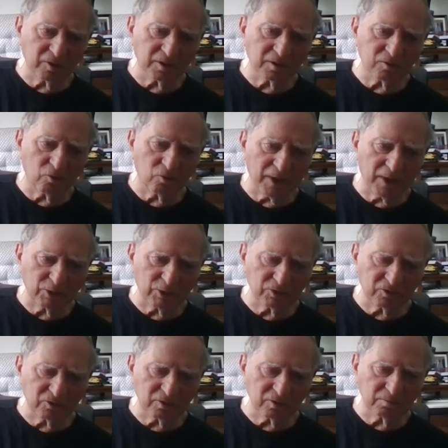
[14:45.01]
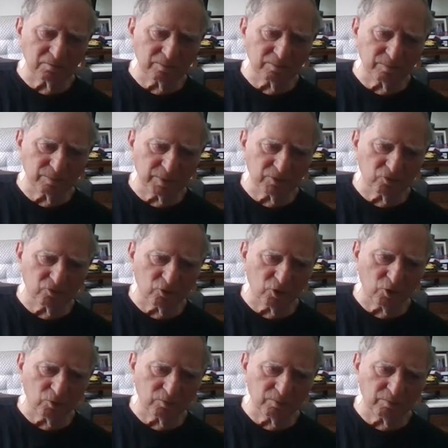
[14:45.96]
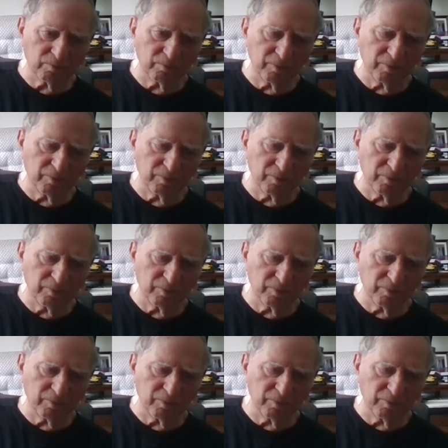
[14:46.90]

and routes and patrol